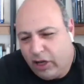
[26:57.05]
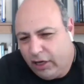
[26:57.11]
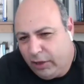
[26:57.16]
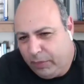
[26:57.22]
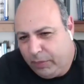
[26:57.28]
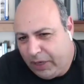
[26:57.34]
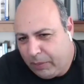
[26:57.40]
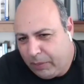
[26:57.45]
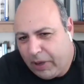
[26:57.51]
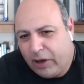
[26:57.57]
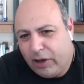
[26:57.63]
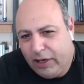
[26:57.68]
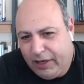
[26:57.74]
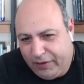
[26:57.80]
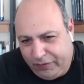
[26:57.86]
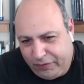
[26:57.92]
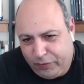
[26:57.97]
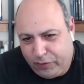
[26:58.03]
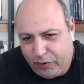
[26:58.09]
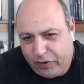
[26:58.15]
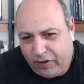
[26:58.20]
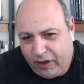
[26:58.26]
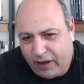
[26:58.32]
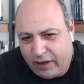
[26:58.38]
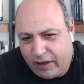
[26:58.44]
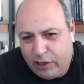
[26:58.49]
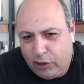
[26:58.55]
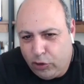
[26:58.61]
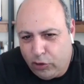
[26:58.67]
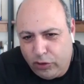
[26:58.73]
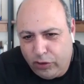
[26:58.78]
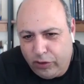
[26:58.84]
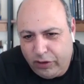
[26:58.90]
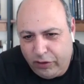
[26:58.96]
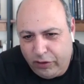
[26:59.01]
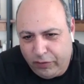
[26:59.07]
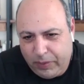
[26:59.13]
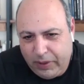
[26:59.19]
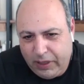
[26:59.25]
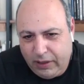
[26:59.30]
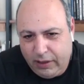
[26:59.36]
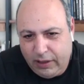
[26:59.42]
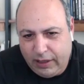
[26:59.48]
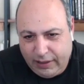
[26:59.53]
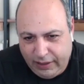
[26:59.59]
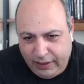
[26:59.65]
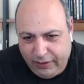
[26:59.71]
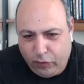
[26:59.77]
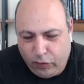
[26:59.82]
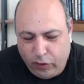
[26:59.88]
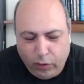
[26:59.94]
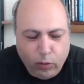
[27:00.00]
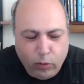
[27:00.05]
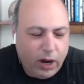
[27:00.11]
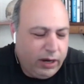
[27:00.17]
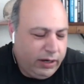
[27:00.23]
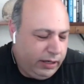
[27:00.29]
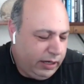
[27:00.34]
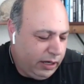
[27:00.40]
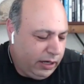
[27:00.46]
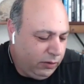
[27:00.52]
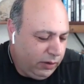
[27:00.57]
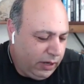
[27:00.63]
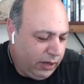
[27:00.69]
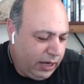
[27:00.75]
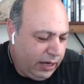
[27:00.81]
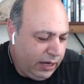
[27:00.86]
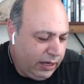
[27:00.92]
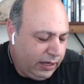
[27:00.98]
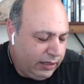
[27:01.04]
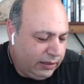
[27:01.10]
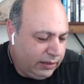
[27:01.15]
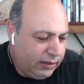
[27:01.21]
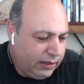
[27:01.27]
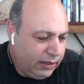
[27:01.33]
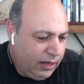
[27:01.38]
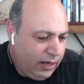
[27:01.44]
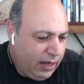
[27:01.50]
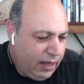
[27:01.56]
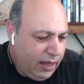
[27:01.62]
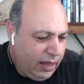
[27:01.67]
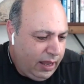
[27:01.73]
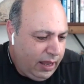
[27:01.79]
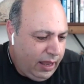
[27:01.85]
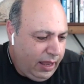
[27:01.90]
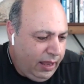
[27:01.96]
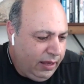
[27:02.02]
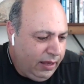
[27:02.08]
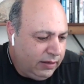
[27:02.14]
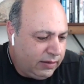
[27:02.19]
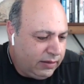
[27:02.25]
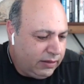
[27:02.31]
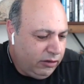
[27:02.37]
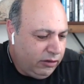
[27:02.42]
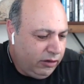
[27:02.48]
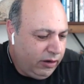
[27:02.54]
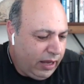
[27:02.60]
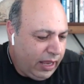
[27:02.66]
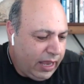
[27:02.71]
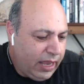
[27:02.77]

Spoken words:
a little bit about Lyft for a second. You've been at Lyft for a while now, and is there